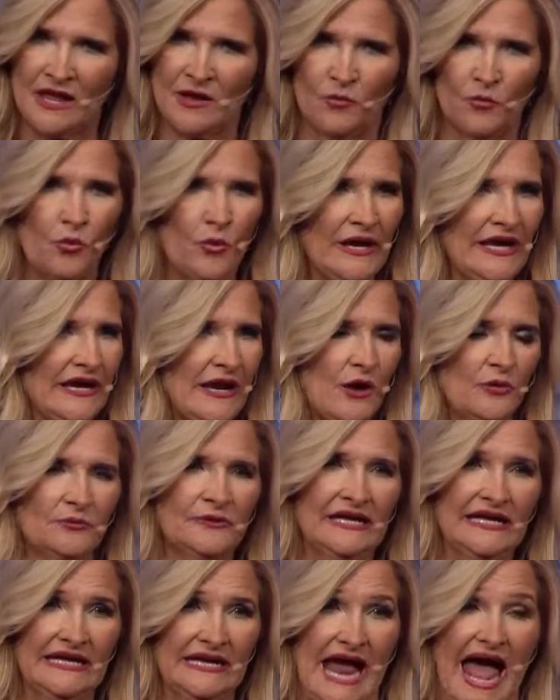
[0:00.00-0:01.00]
We don't
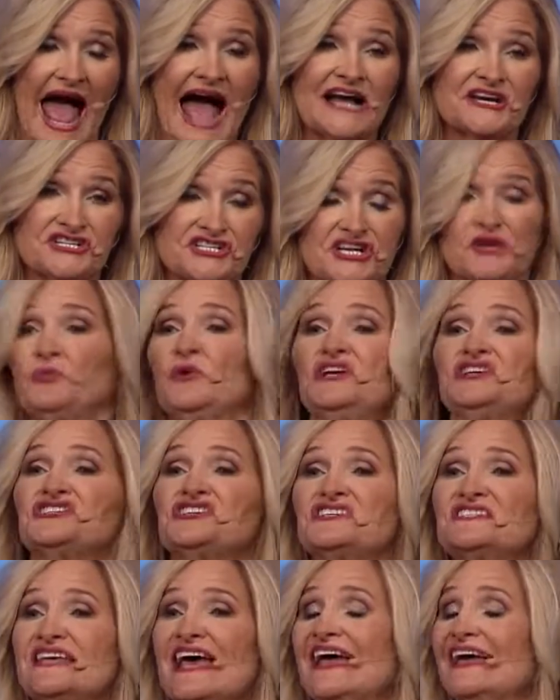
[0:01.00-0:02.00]
need. Actually, we
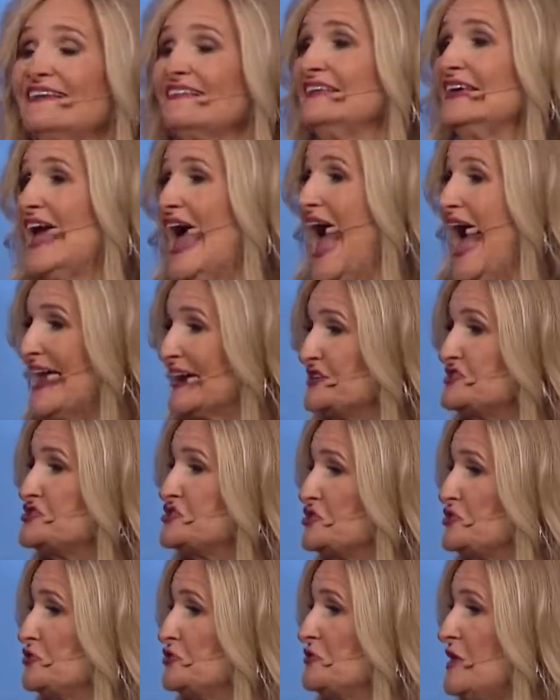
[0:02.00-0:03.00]
should take the
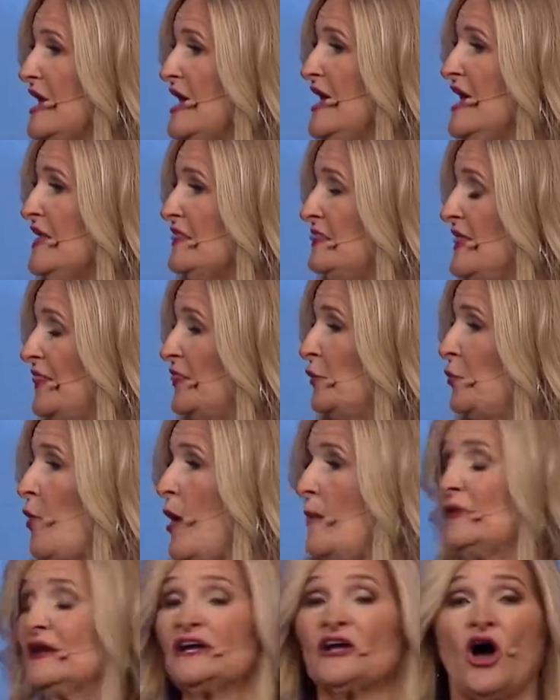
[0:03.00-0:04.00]
attitude that the
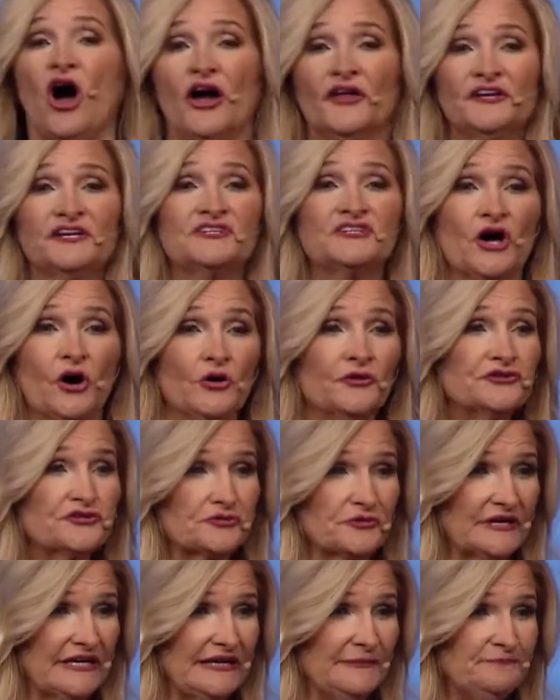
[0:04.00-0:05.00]
woman caught in
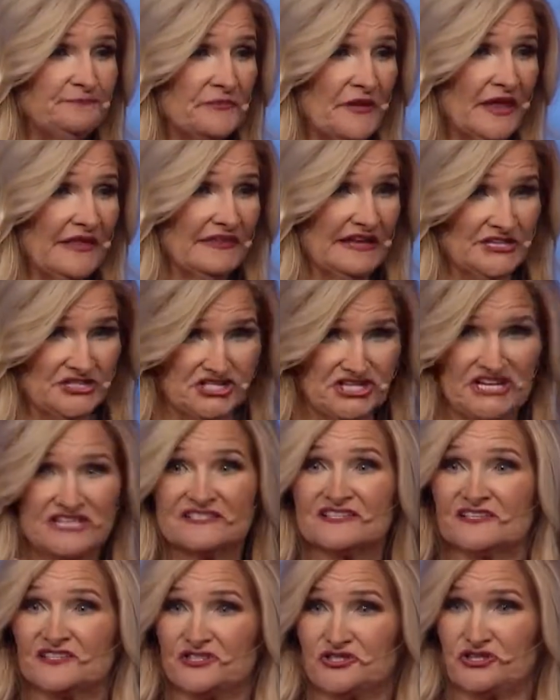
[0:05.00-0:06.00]
adultery that
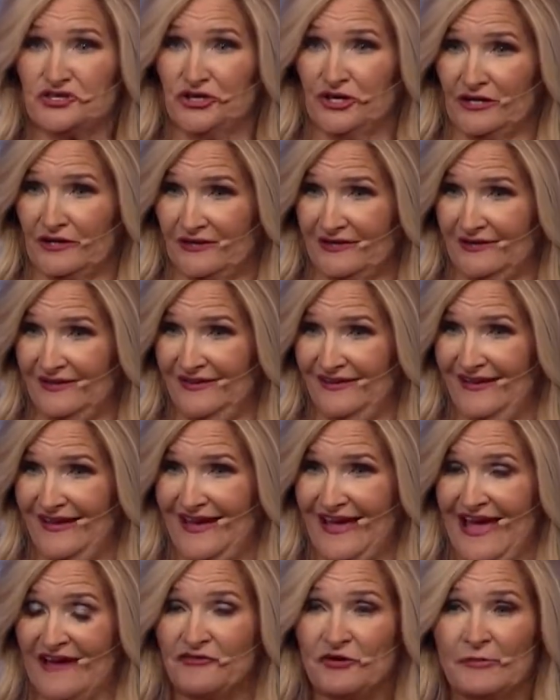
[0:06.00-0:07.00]
Jesus took.
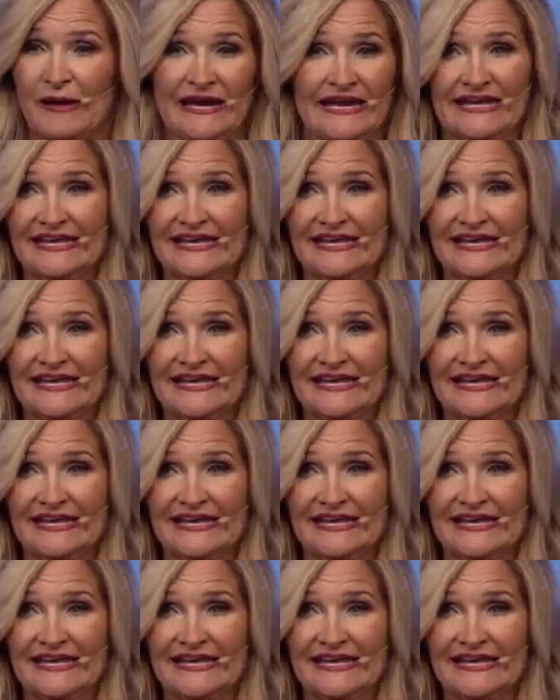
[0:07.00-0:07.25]
Everybody